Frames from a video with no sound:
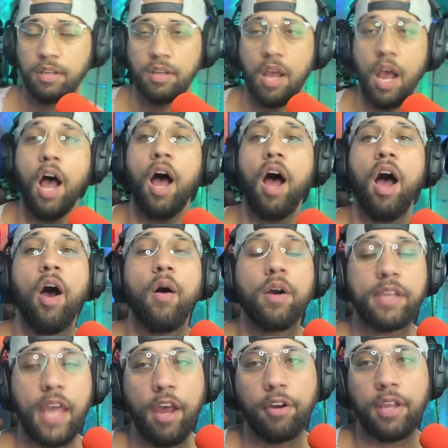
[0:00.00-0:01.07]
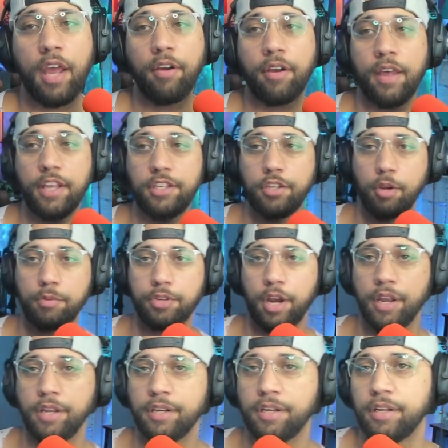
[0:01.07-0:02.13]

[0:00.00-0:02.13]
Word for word: Oh, okay, okay, okay. That's dope try.